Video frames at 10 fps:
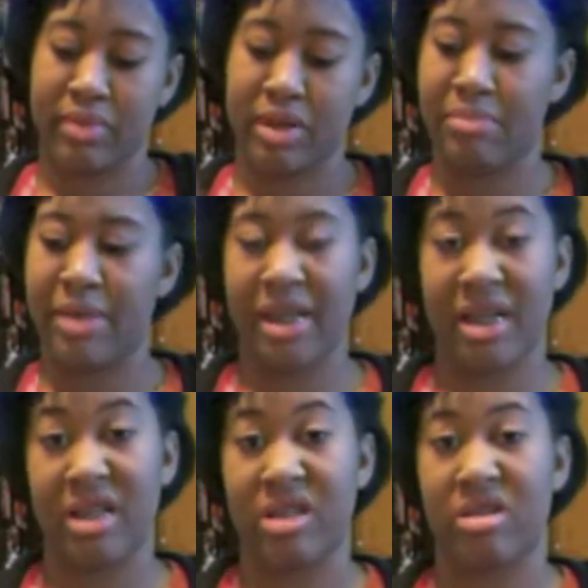to make
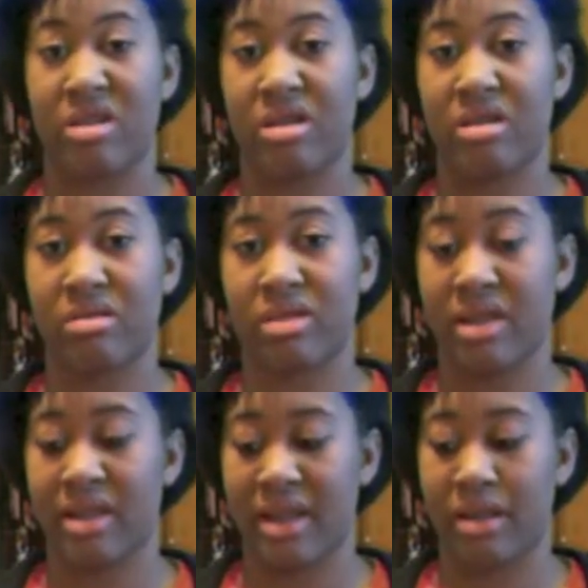it easier
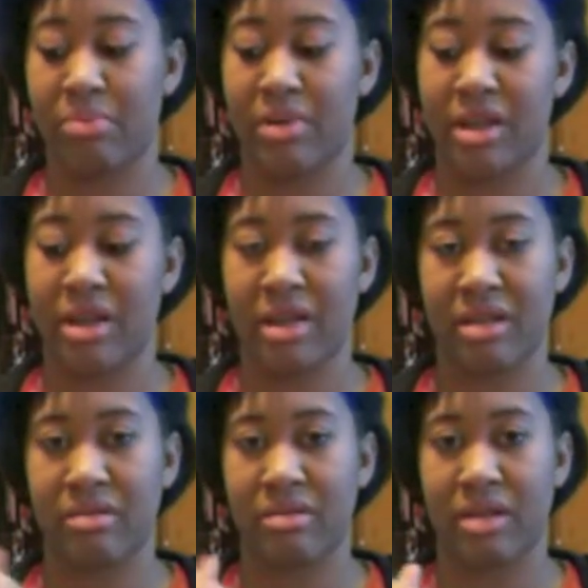to like put the,
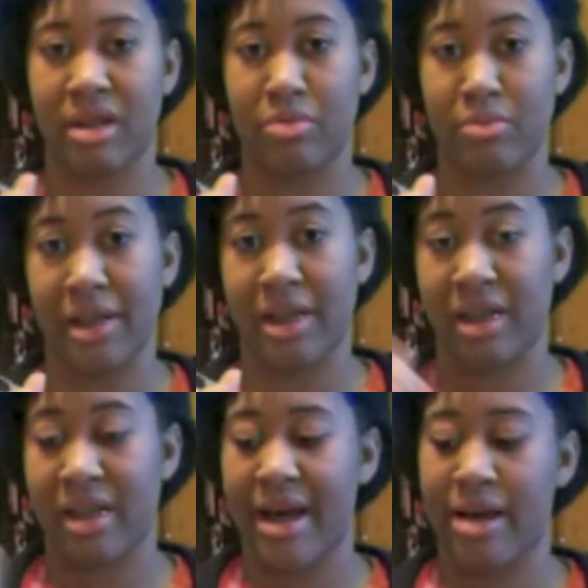because we're
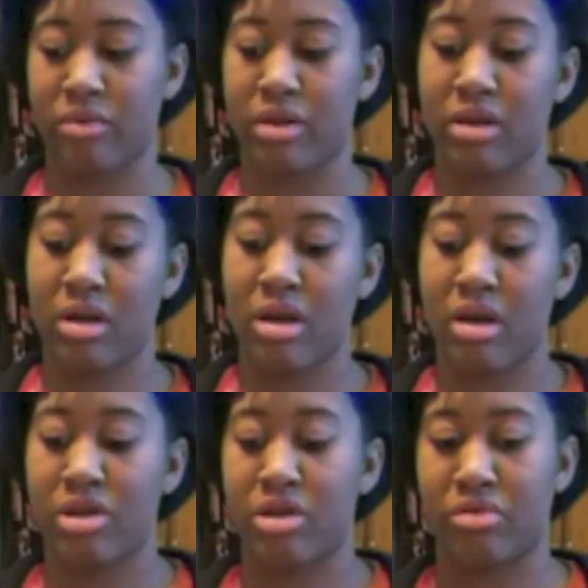making clouds.
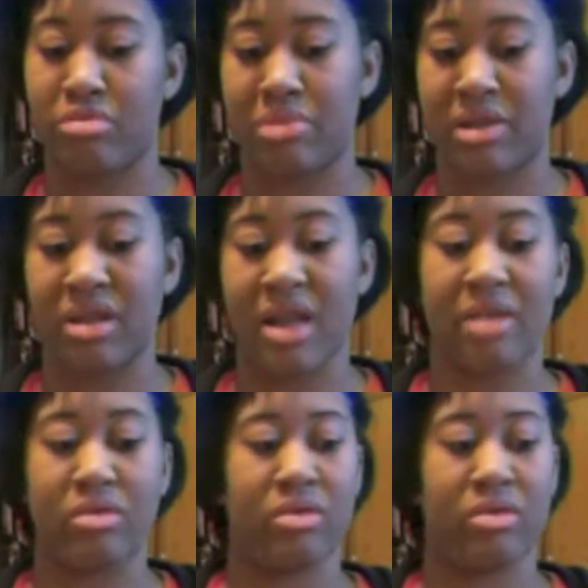So to put the cloud.